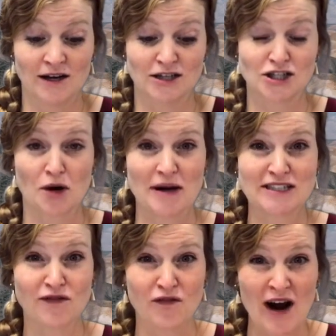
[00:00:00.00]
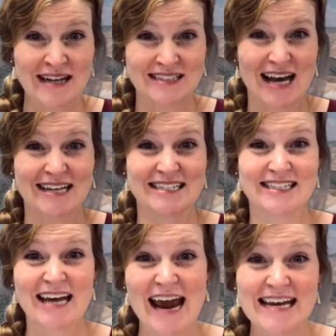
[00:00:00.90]
So his friends had to
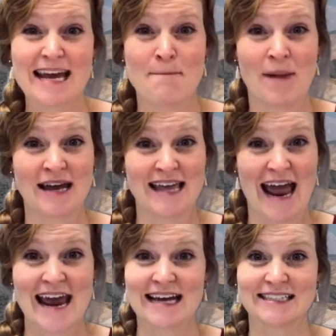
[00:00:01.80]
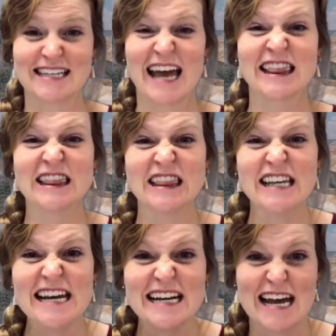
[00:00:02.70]
take him by the hands and
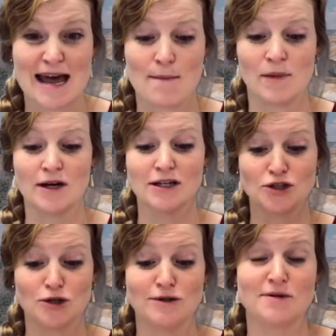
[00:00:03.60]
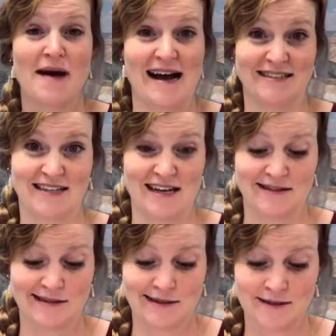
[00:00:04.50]
lead him to
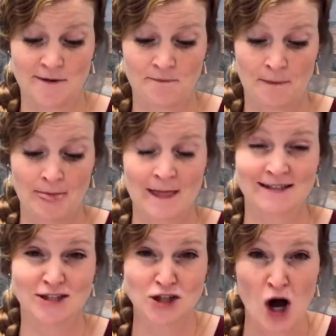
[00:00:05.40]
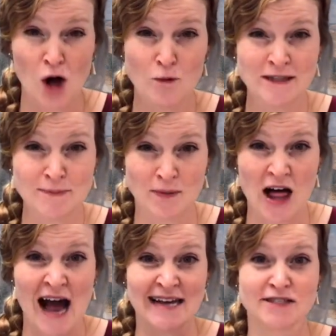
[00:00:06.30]
Damascus. Saul was
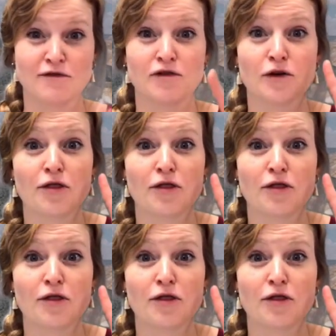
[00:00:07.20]
blind for